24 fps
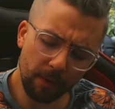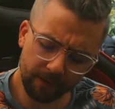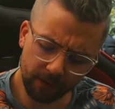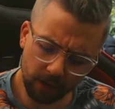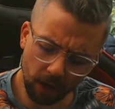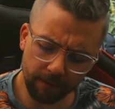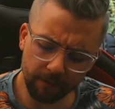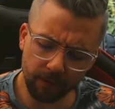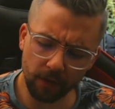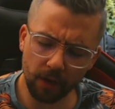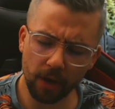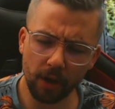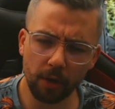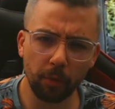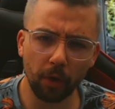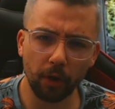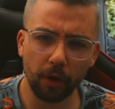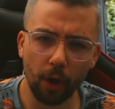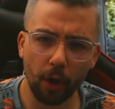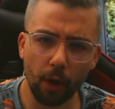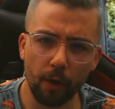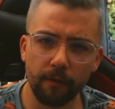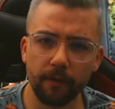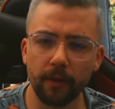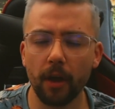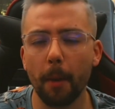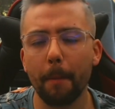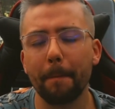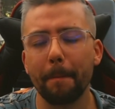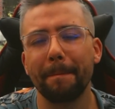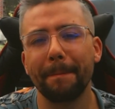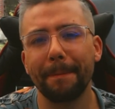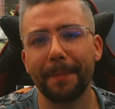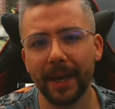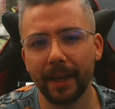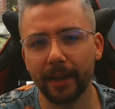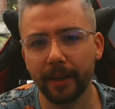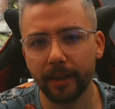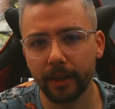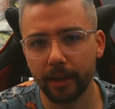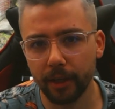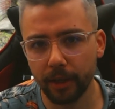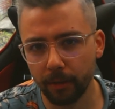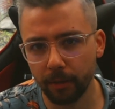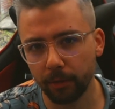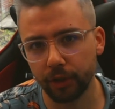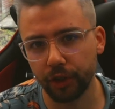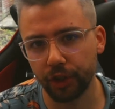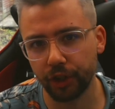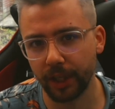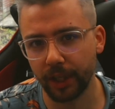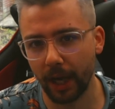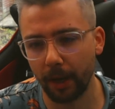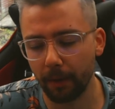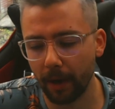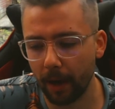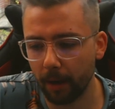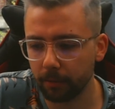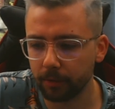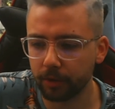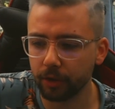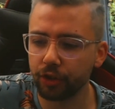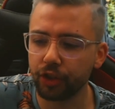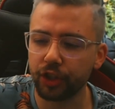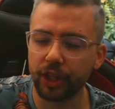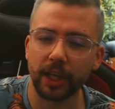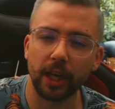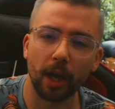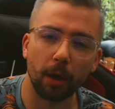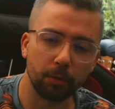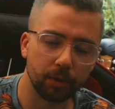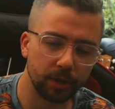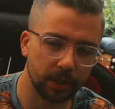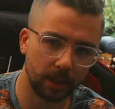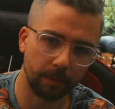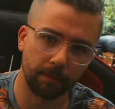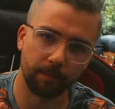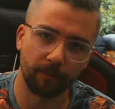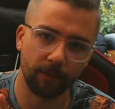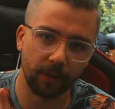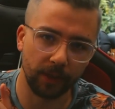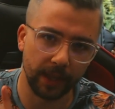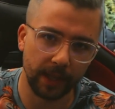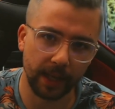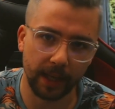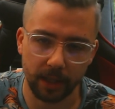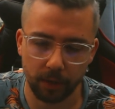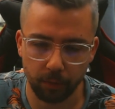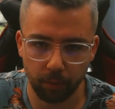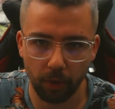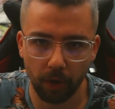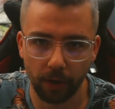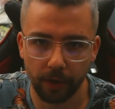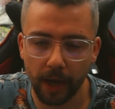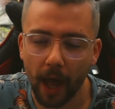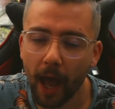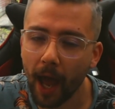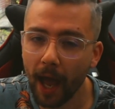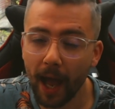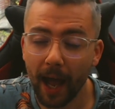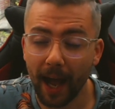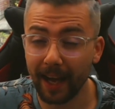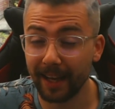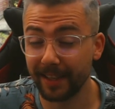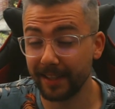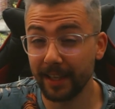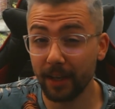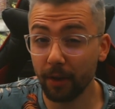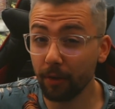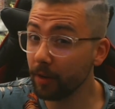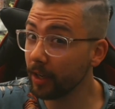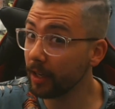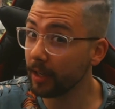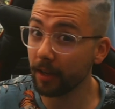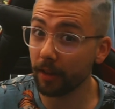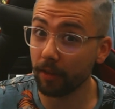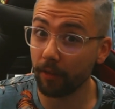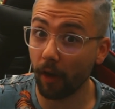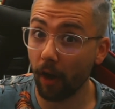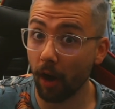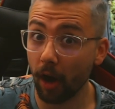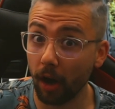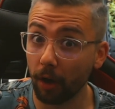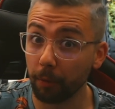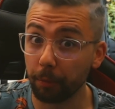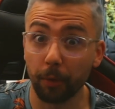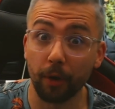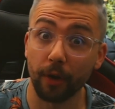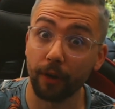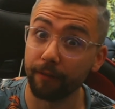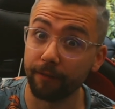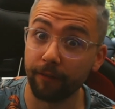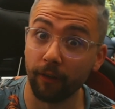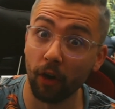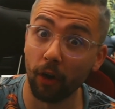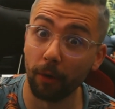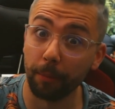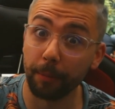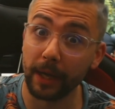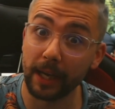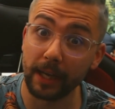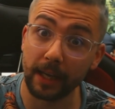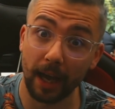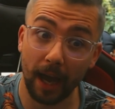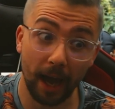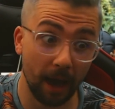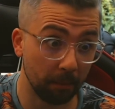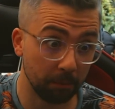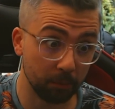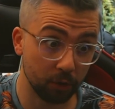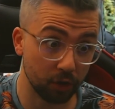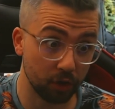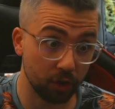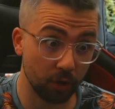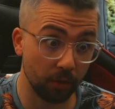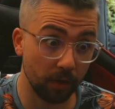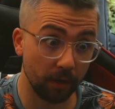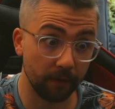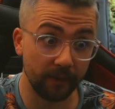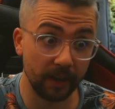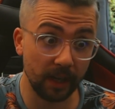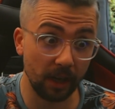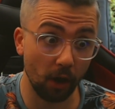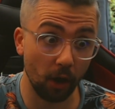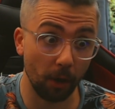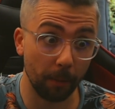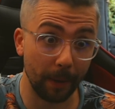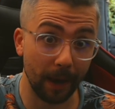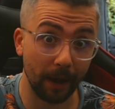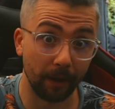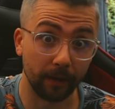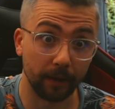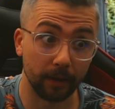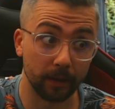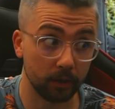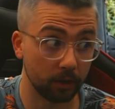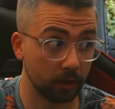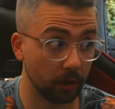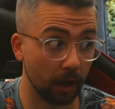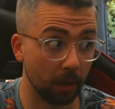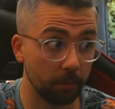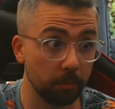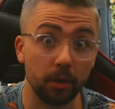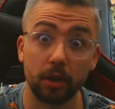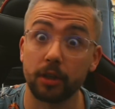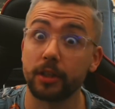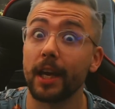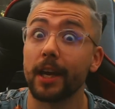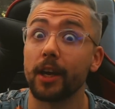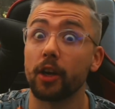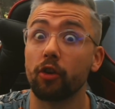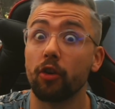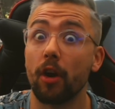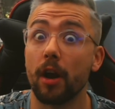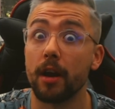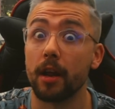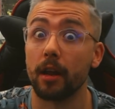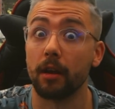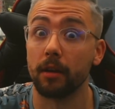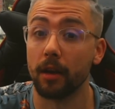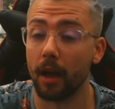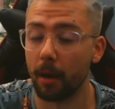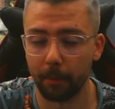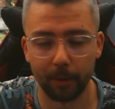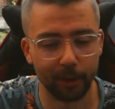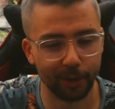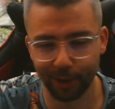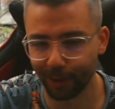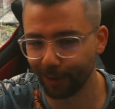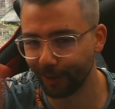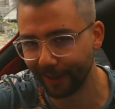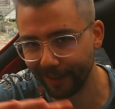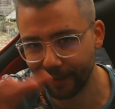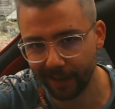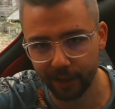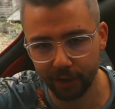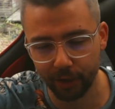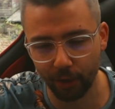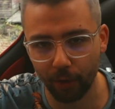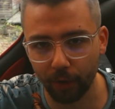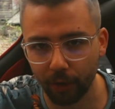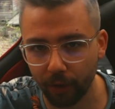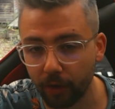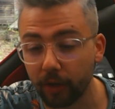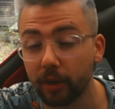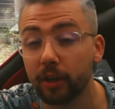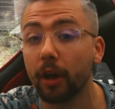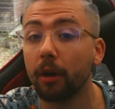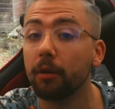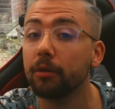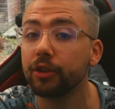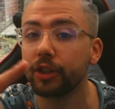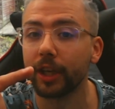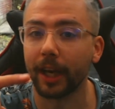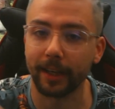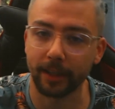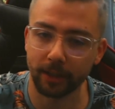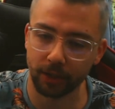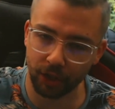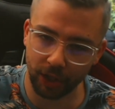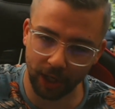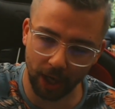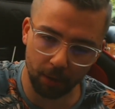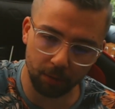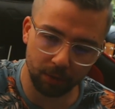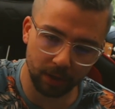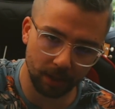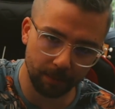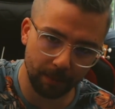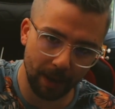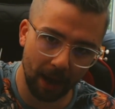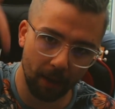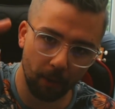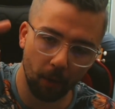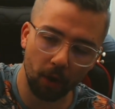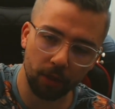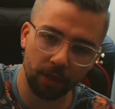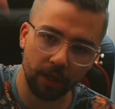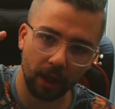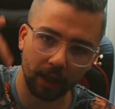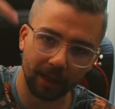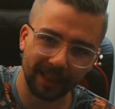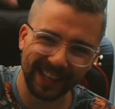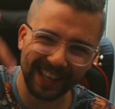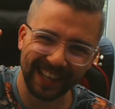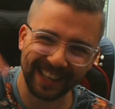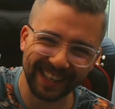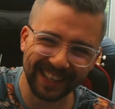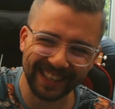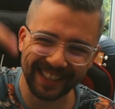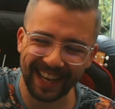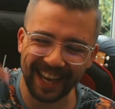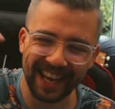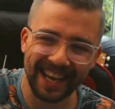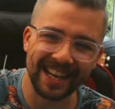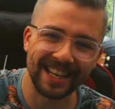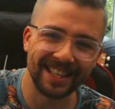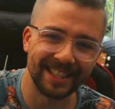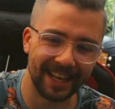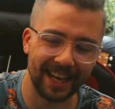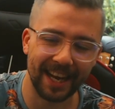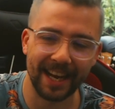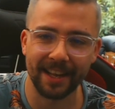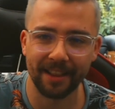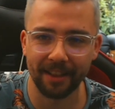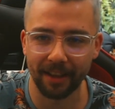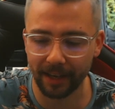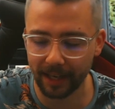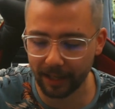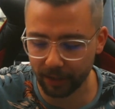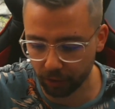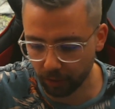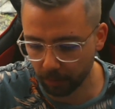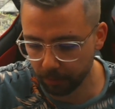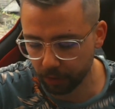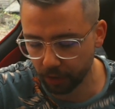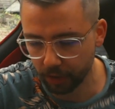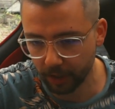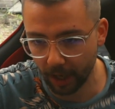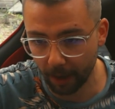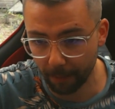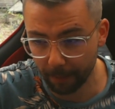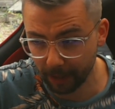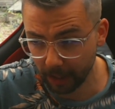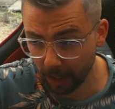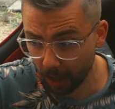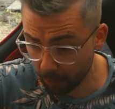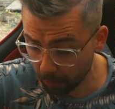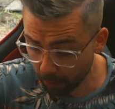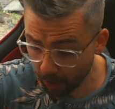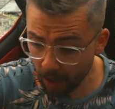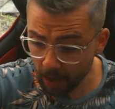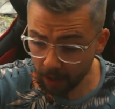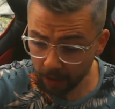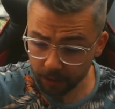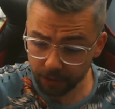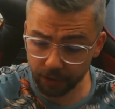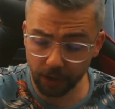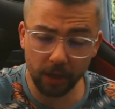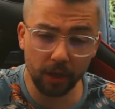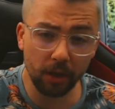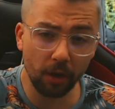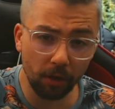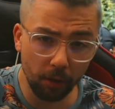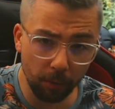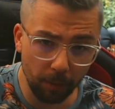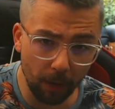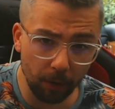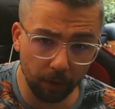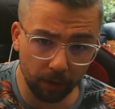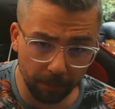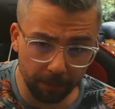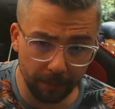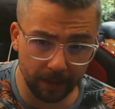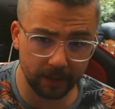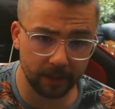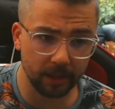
We've converted one over. Big, huge shout out to GeoSim for this one, as he already did the hard work for me. I'm just doing a video about it, so I'm going to take credit. No, I'm not joking. It's all good. Go and check GeoSim out. The link is in the description down below. So, you know the welcome